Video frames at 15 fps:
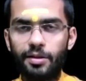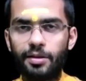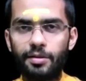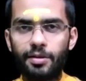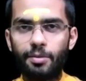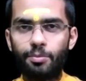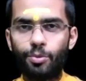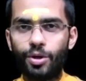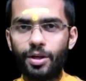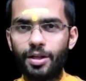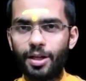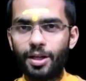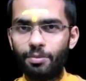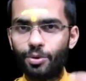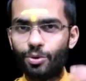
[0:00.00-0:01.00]
The
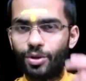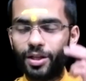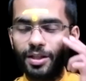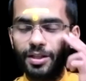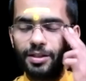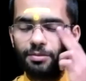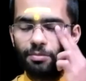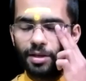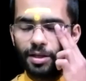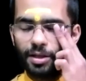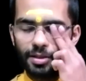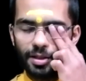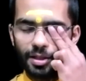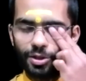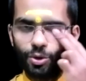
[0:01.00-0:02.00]
poetic beauty is
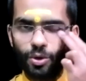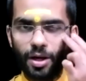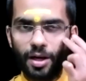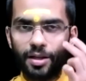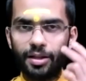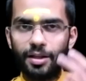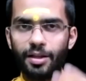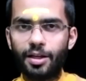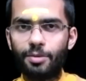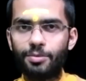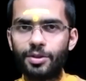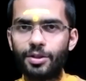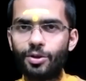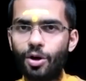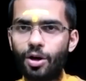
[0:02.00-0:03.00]
Manaschakshu Adi comes
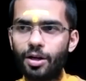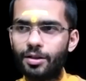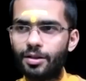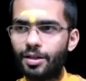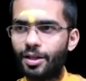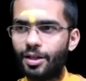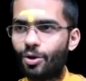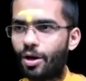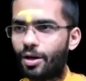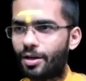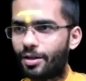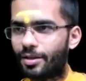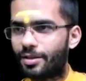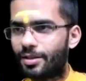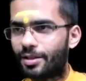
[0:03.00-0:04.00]
in all 3
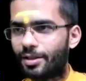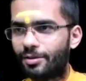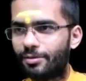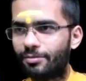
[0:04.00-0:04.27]
quarters,